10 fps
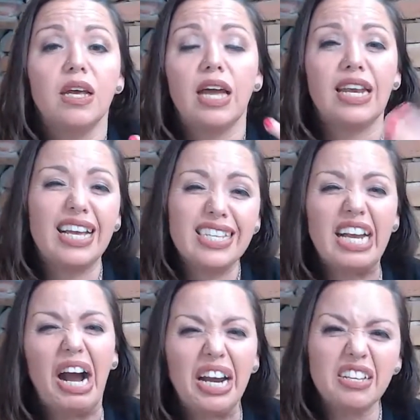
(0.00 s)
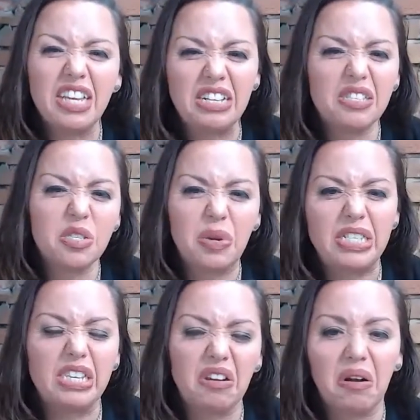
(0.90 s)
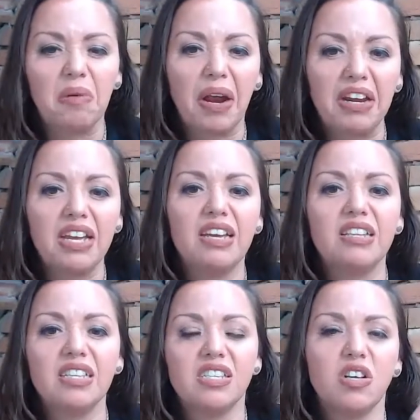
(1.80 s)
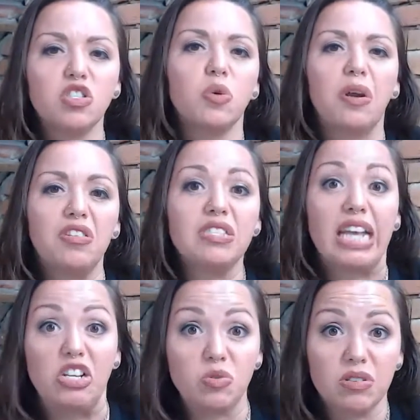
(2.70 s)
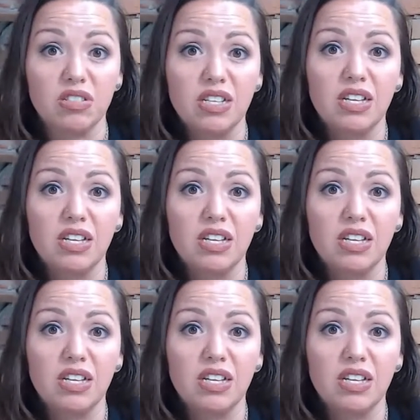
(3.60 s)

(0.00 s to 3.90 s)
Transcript: And as I kind of like squeeze in there already, this is also where you schedule.